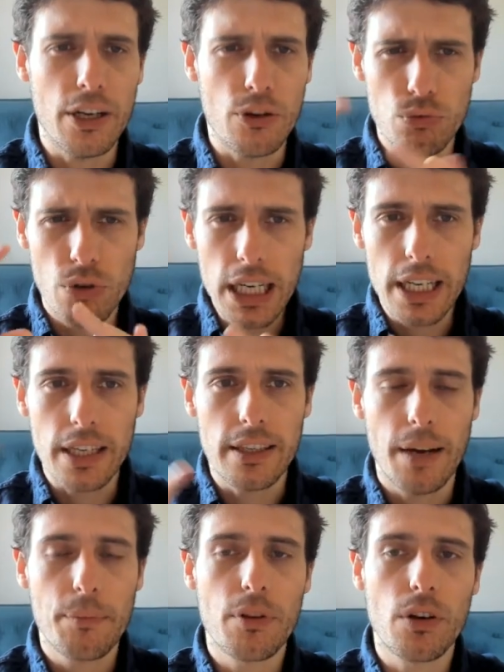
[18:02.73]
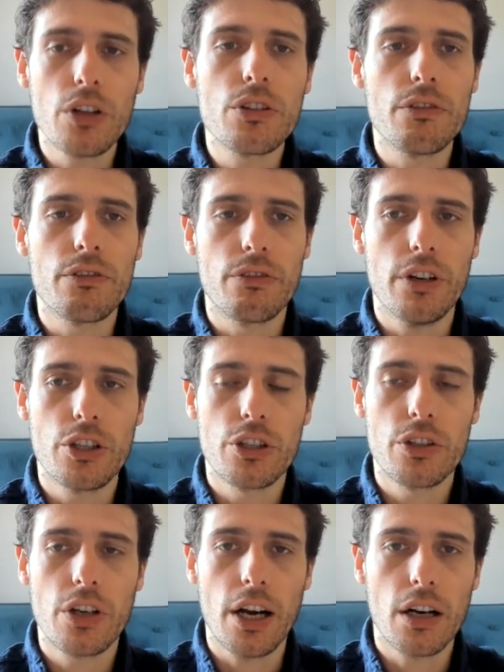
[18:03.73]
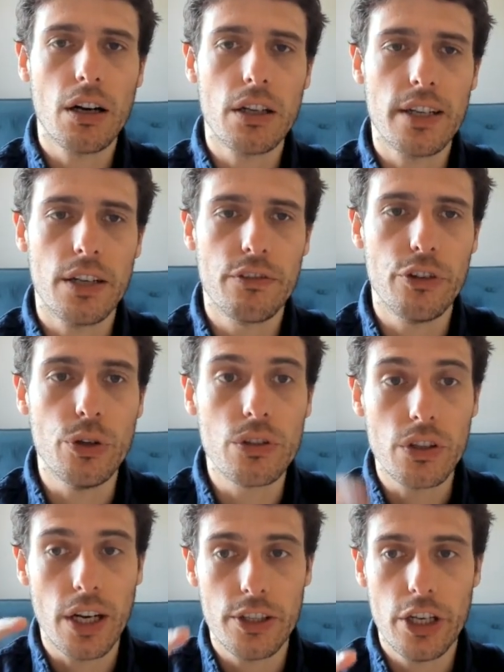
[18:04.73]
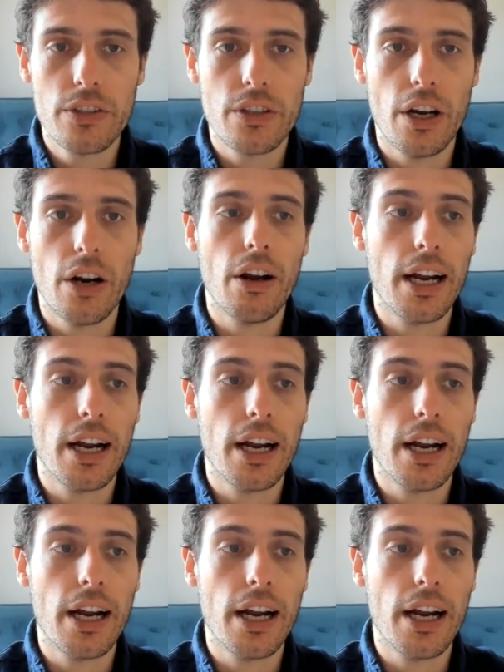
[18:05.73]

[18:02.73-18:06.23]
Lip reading: really in depth, lots of rich content for you to digest there,